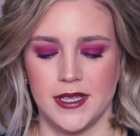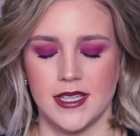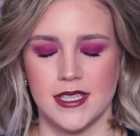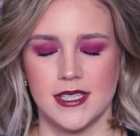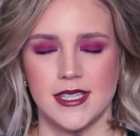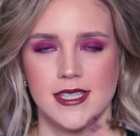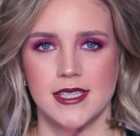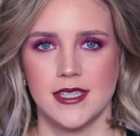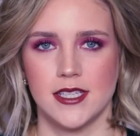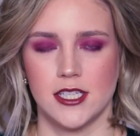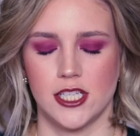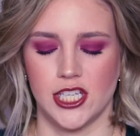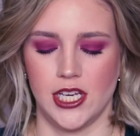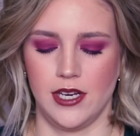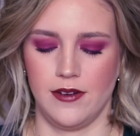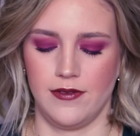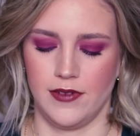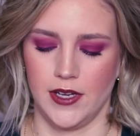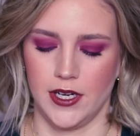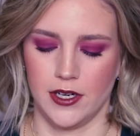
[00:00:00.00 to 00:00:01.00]
and this is in the
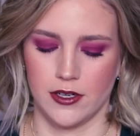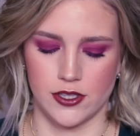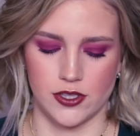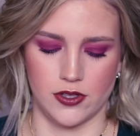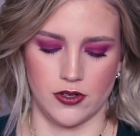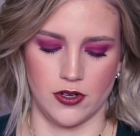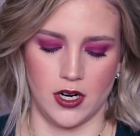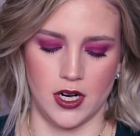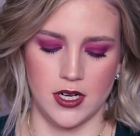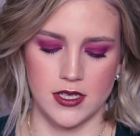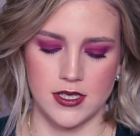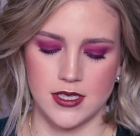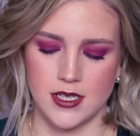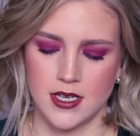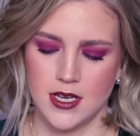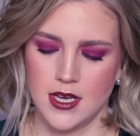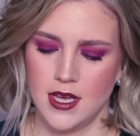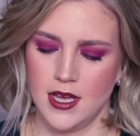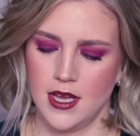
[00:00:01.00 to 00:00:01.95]
shade Fingers Crossed.